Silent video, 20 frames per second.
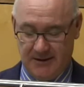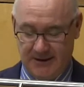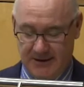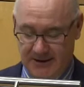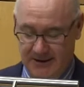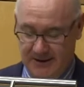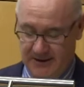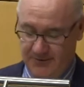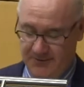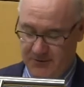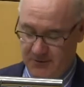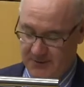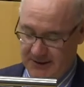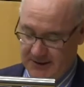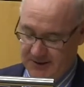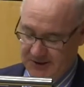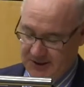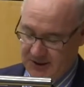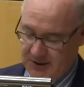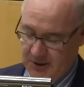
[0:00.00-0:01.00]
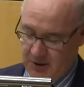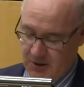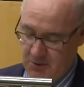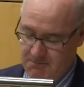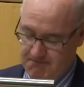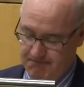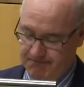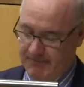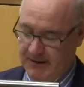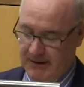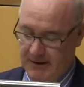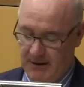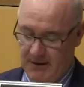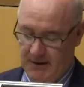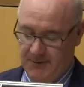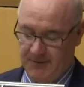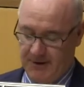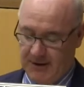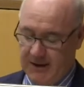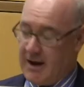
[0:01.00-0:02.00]
a few minutes ago,
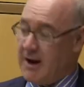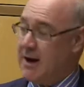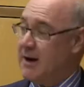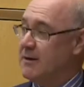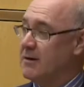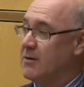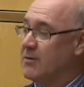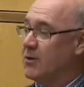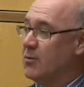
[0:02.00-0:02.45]
for Kant,